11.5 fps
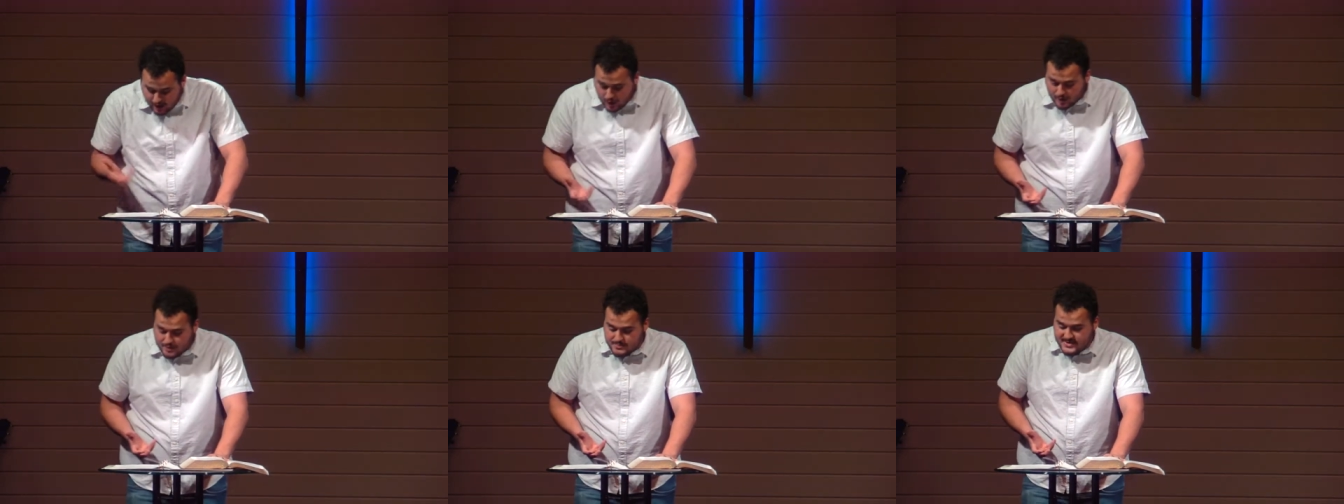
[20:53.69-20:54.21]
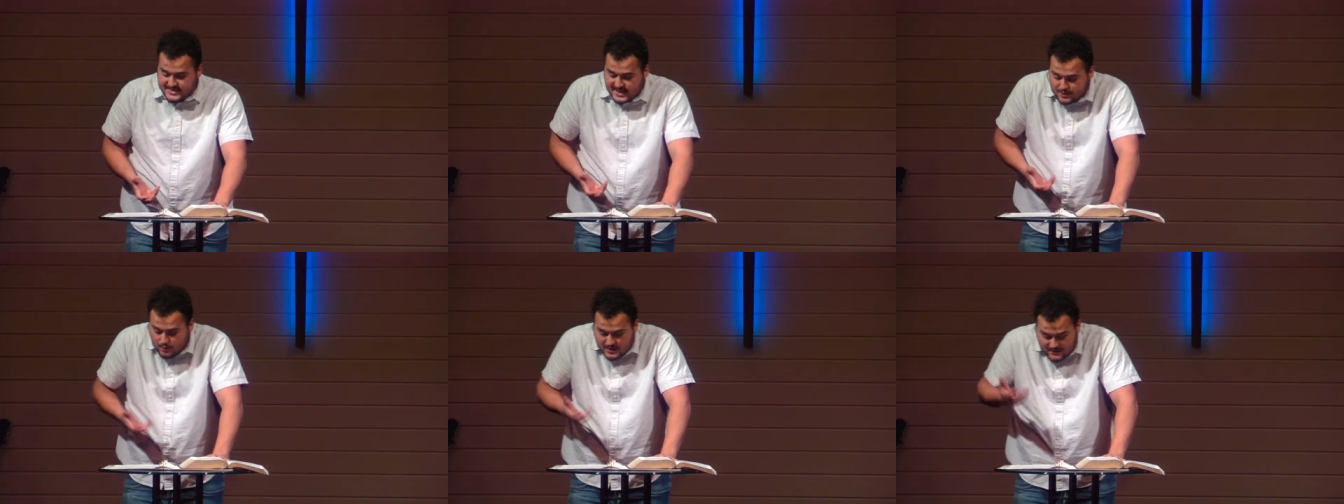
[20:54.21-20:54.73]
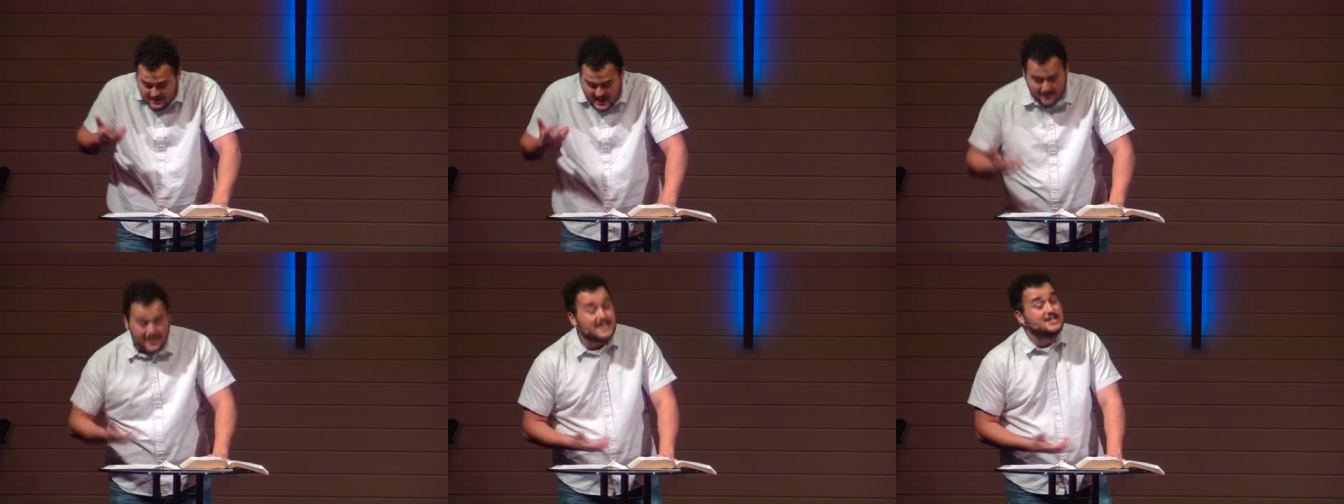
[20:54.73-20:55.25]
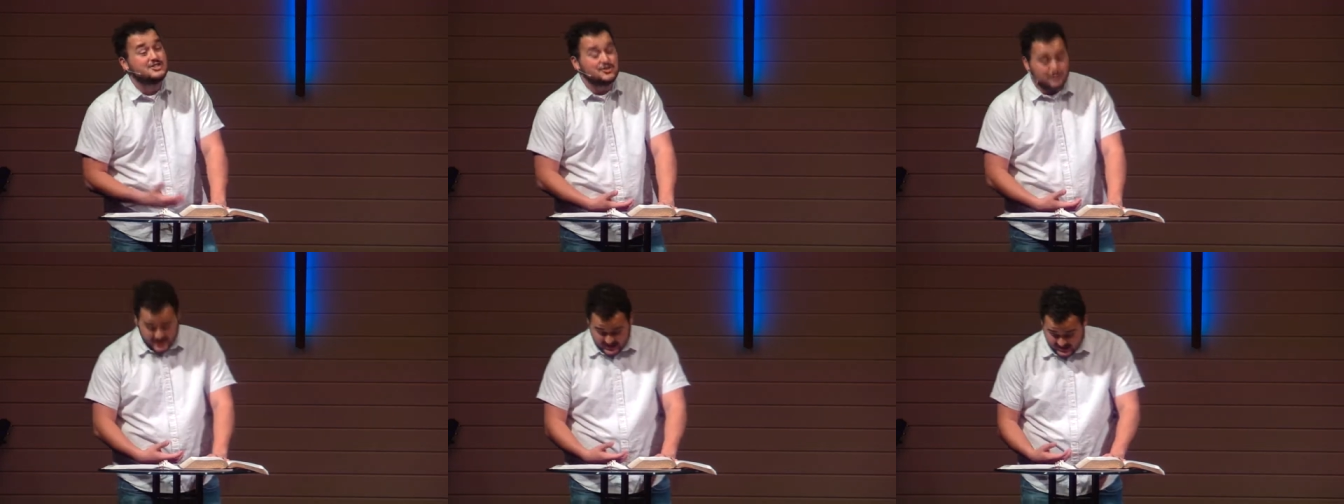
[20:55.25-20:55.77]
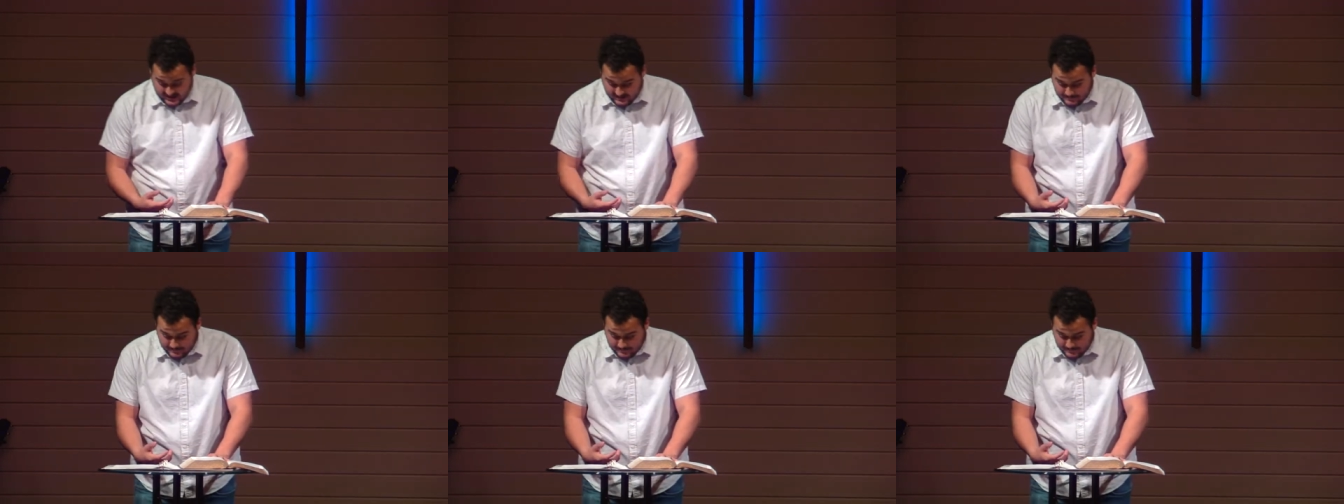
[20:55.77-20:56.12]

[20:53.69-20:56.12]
in arguments that don't even have any strength,